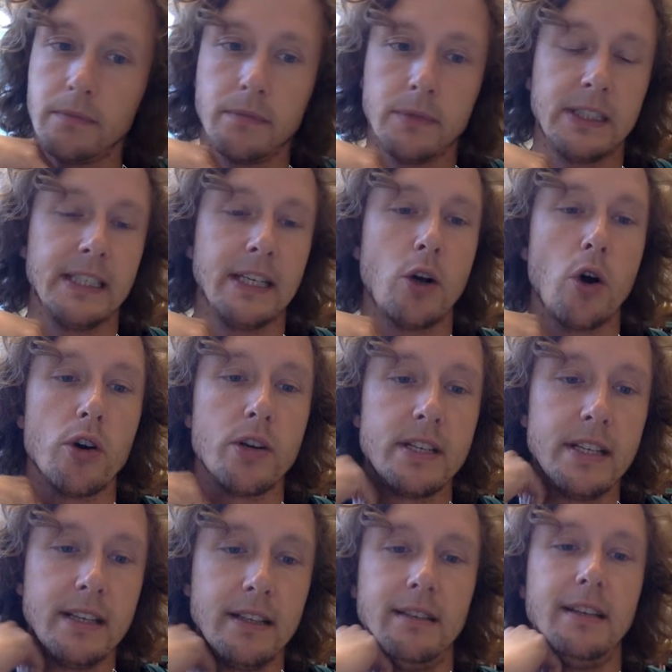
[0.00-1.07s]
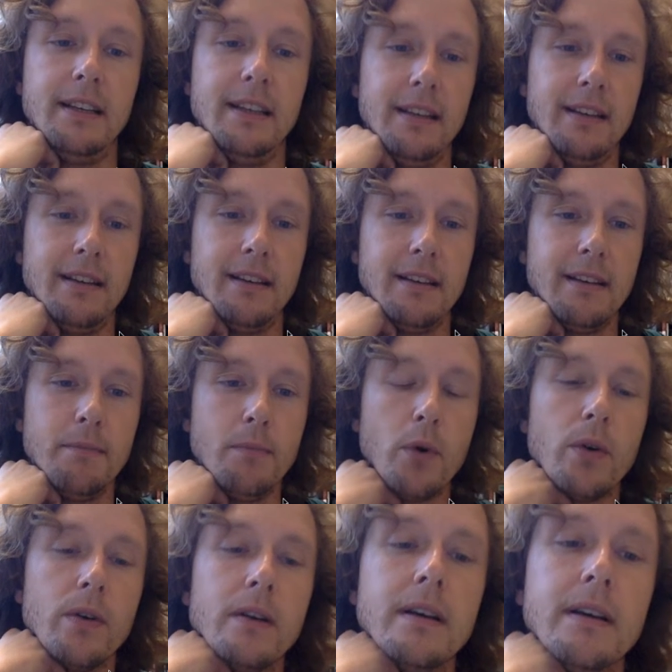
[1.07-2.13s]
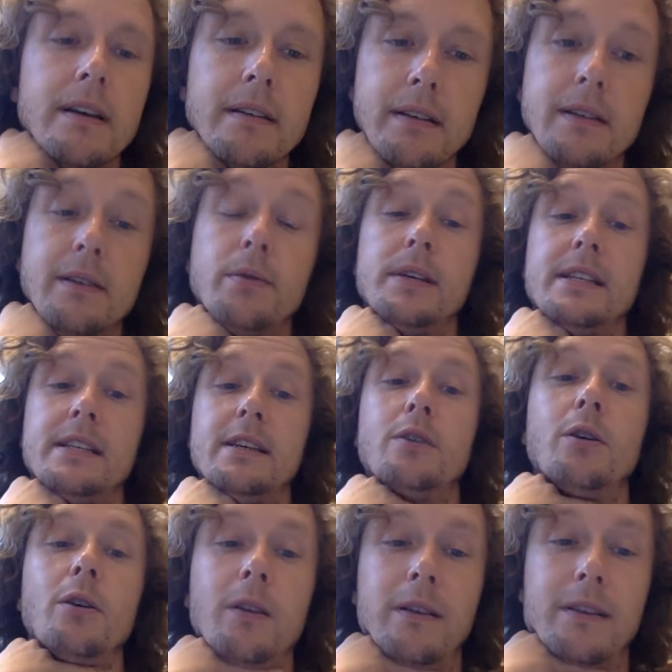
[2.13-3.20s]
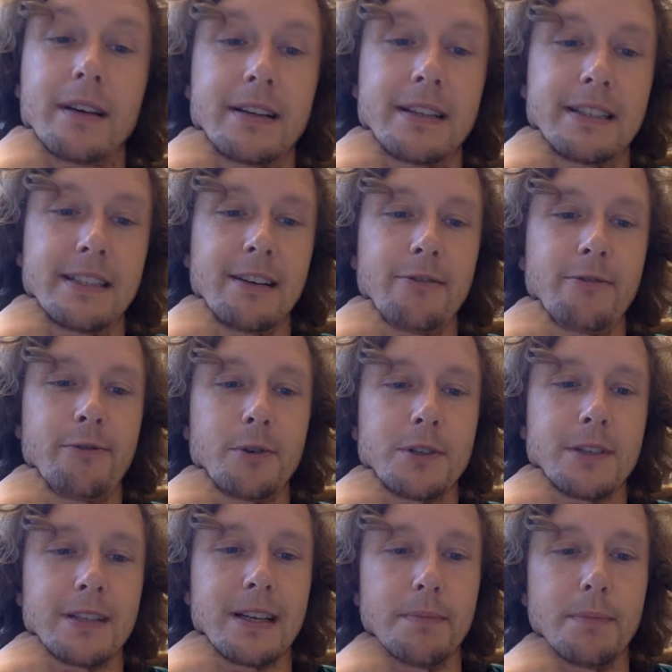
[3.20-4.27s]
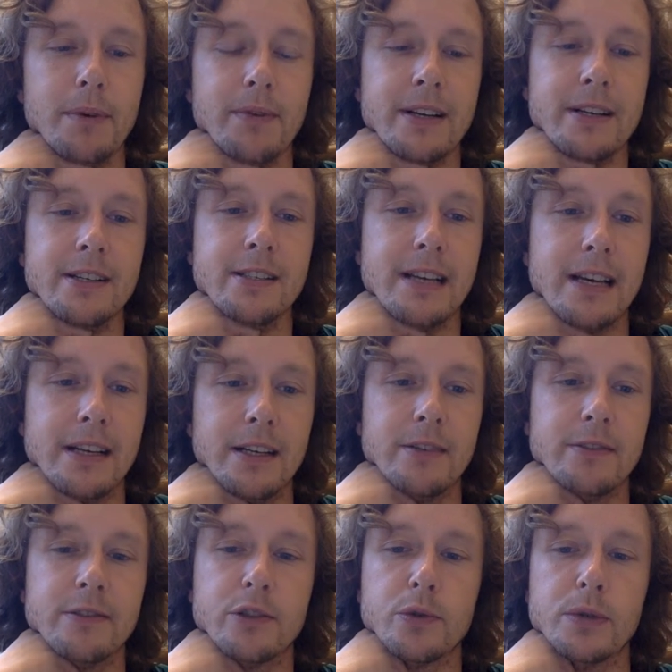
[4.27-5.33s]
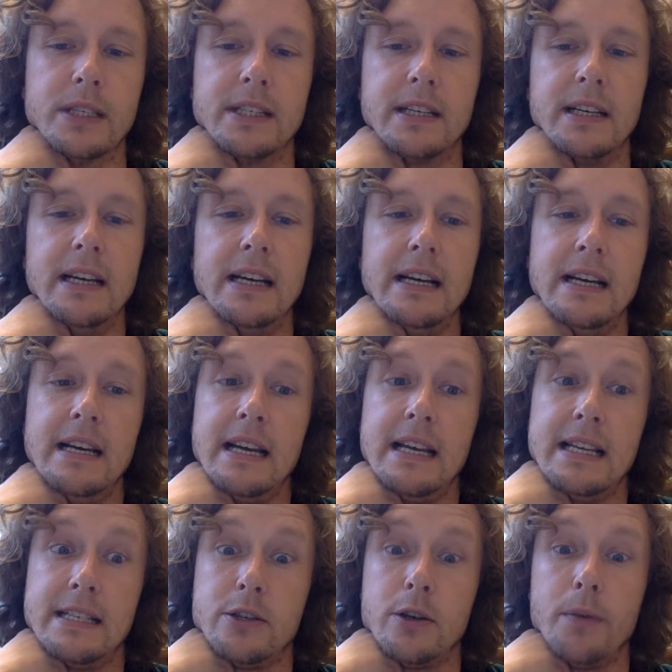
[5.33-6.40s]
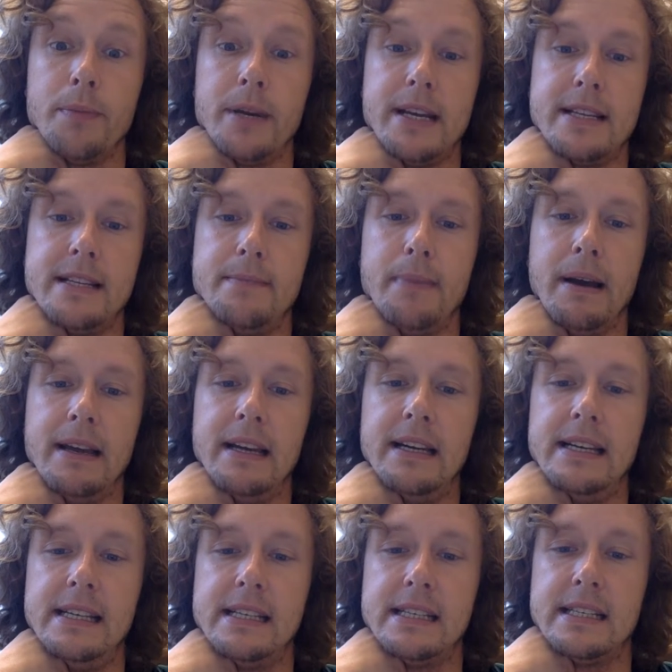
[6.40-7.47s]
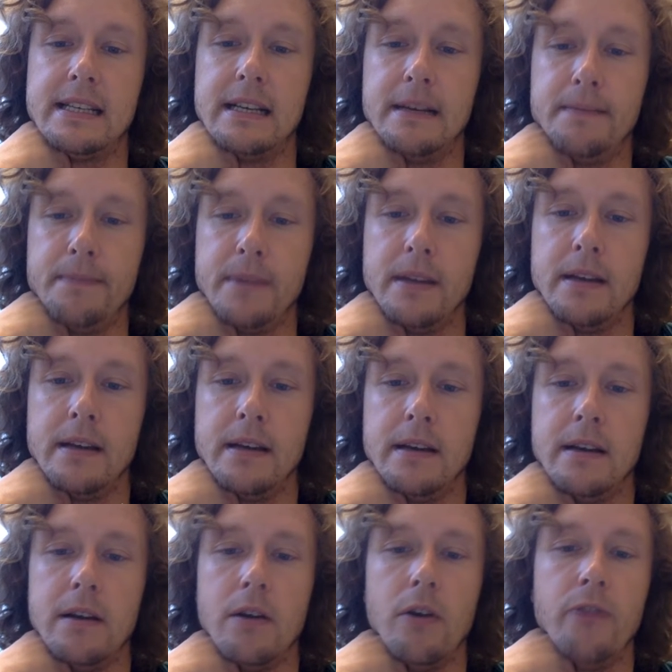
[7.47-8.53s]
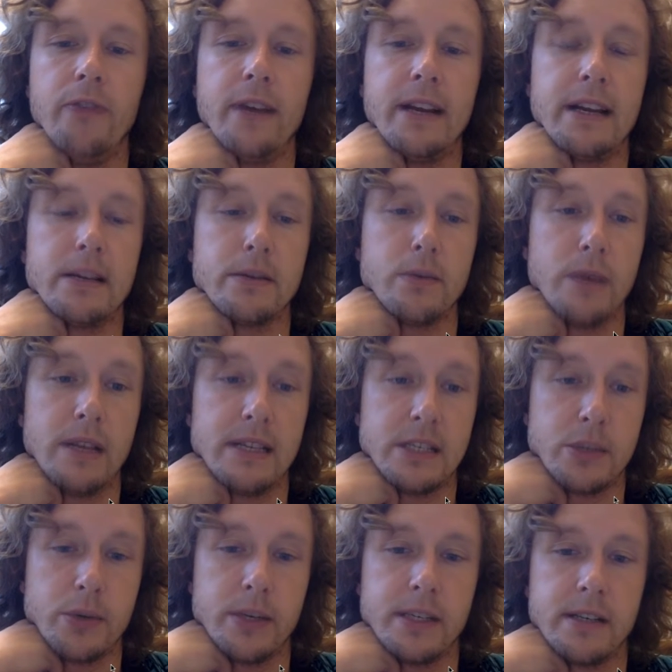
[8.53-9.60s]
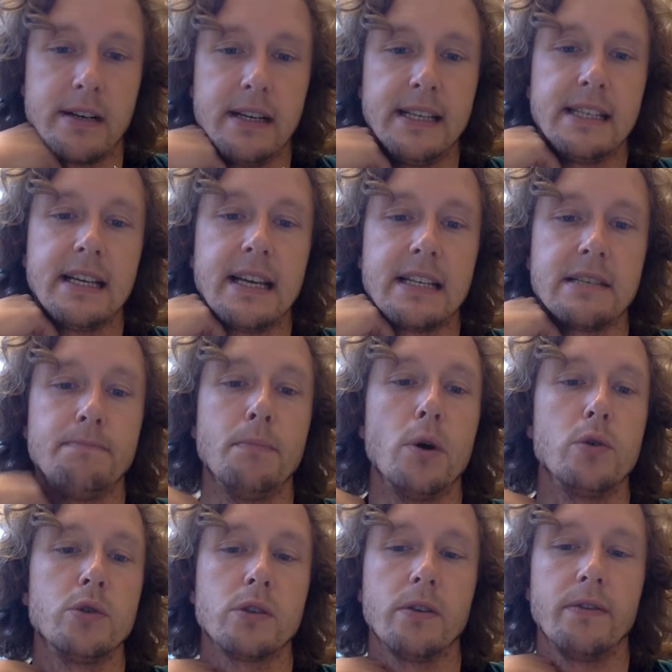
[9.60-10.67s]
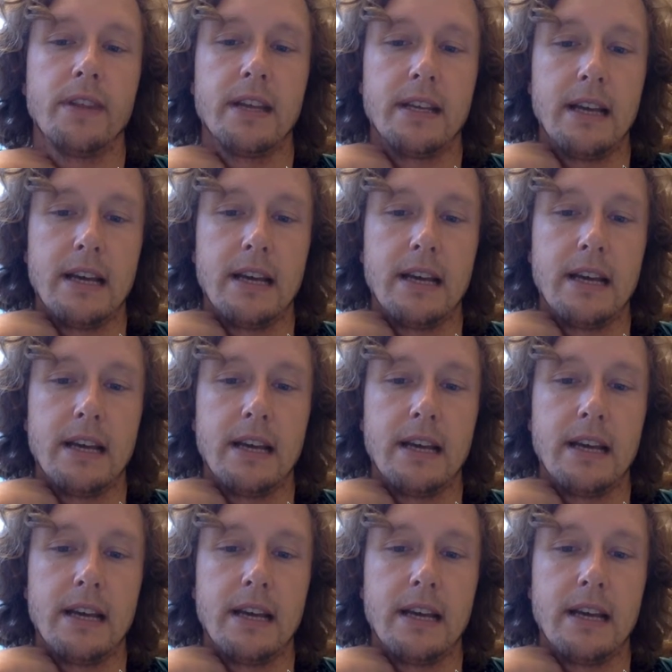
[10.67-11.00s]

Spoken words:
seconding the more critical Christian Fuchs type of understanding of Twitter, is dominated by elites. Offline as well as Twitter, elite gets most of the